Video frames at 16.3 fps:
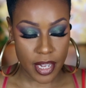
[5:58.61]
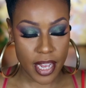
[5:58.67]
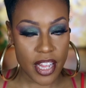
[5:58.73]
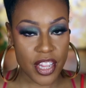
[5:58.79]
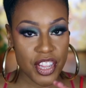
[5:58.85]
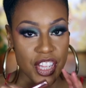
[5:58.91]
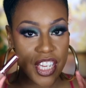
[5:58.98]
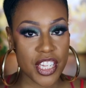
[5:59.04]

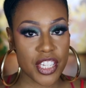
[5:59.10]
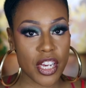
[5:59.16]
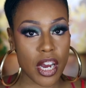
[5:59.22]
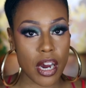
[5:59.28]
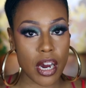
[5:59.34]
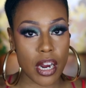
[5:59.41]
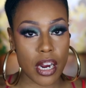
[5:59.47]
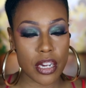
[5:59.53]
And these
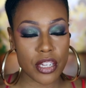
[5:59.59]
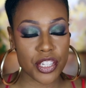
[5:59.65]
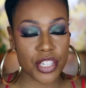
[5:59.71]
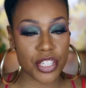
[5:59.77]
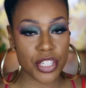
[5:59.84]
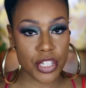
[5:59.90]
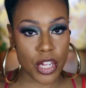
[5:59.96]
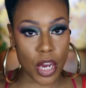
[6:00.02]
are
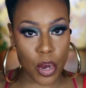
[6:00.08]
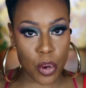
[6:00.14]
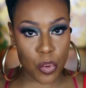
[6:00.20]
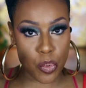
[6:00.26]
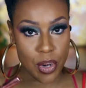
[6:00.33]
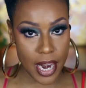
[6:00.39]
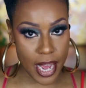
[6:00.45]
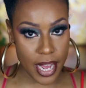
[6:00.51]

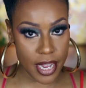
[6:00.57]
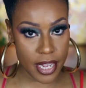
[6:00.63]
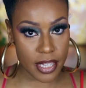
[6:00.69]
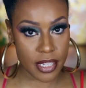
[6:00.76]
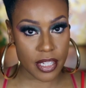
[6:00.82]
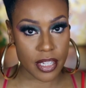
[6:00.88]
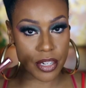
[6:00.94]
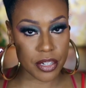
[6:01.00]
so
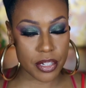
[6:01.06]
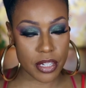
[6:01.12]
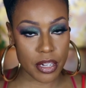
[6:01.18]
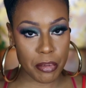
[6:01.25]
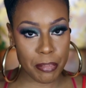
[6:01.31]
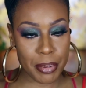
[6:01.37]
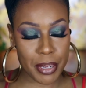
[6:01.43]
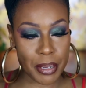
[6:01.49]
nice. They're
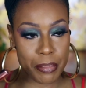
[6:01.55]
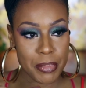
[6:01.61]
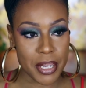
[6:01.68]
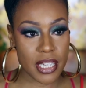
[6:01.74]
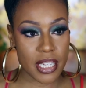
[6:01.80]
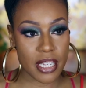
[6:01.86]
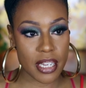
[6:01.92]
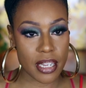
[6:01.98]
so
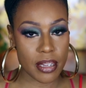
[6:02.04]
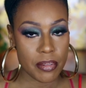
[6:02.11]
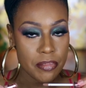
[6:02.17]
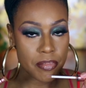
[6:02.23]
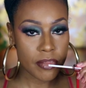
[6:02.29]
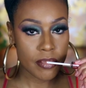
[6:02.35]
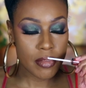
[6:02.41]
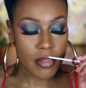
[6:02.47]
pigmented
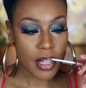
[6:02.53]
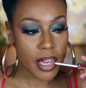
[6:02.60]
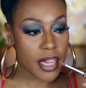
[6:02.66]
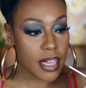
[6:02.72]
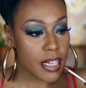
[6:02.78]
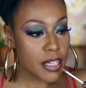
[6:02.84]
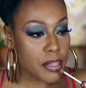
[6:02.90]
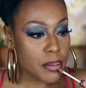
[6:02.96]
and they